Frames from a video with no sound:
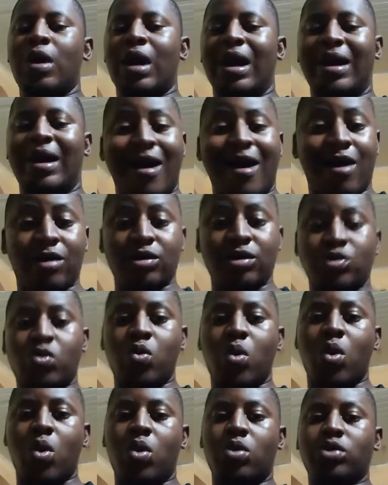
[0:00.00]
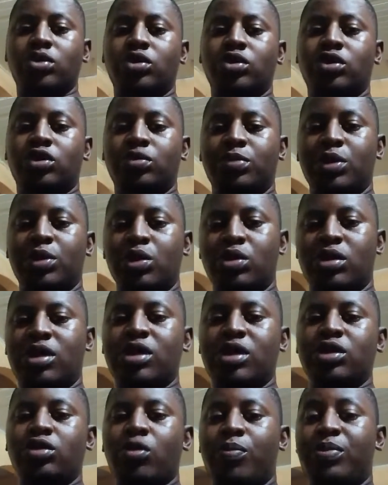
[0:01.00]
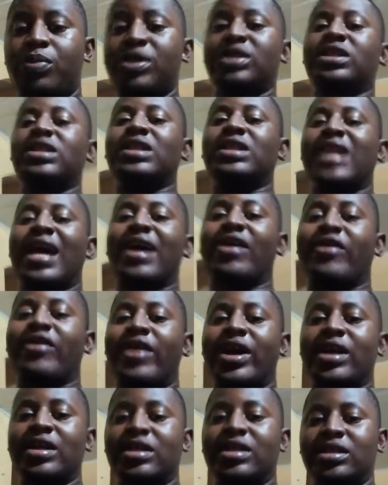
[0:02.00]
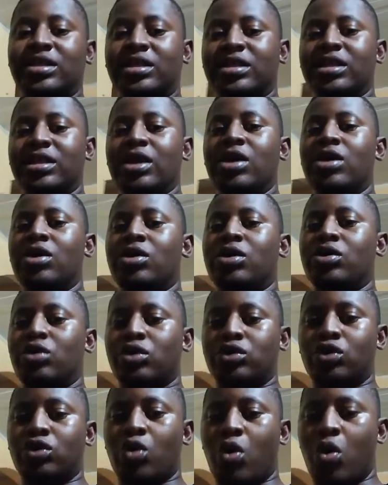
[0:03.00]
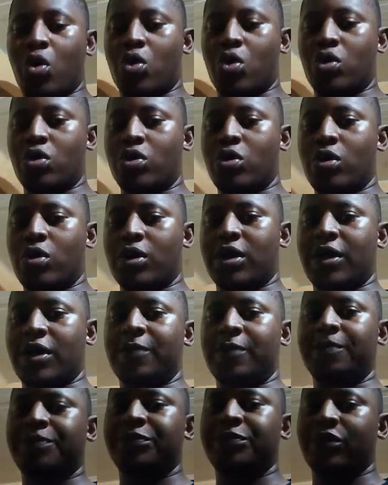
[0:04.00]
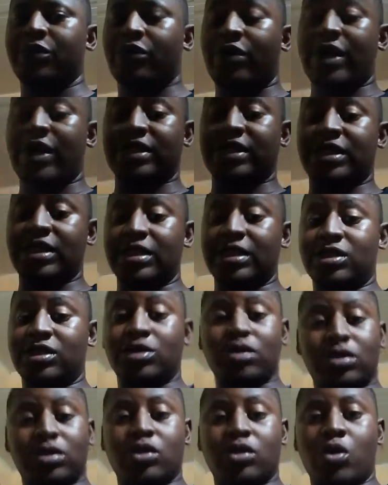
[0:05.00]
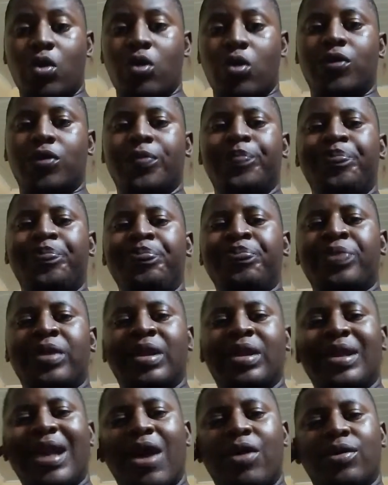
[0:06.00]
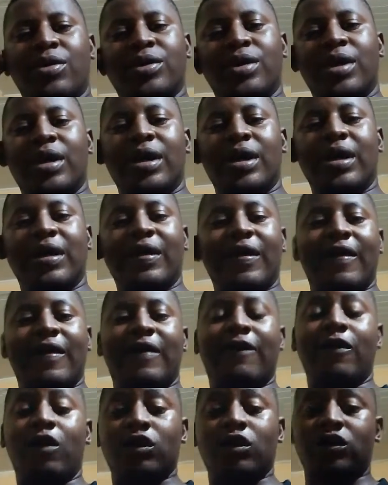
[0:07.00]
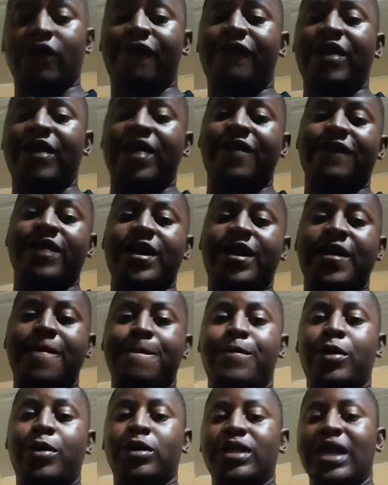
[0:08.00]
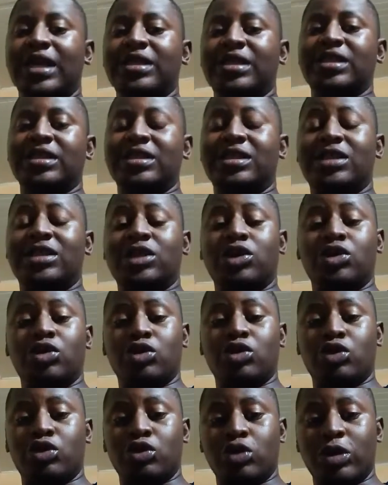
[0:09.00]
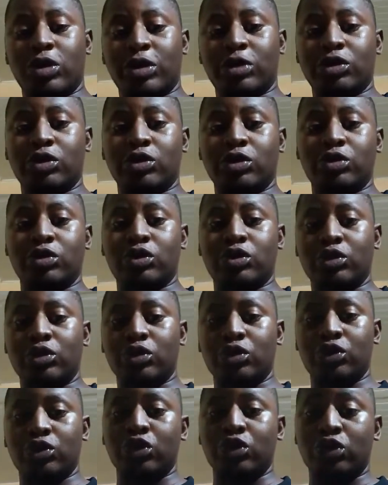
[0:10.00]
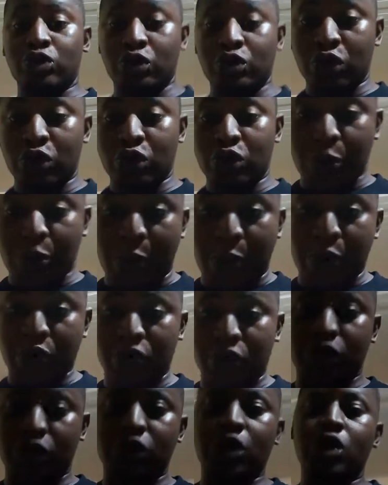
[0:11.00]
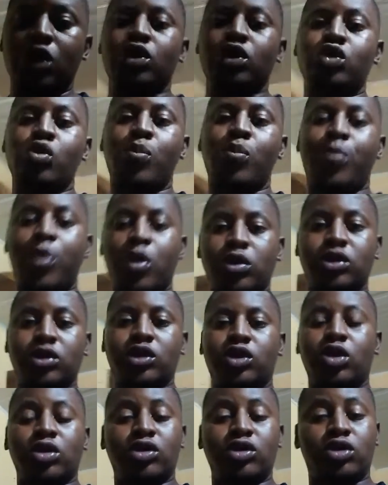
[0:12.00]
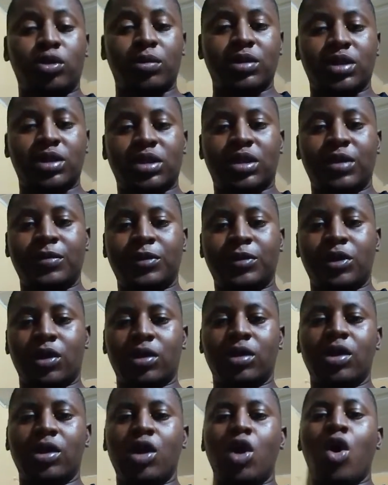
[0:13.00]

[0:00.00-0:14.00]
around the world, you should be looking to places like Craigslist.org. Okay, Craigslist.org. Now, also very, very important is you're supposed to post your job description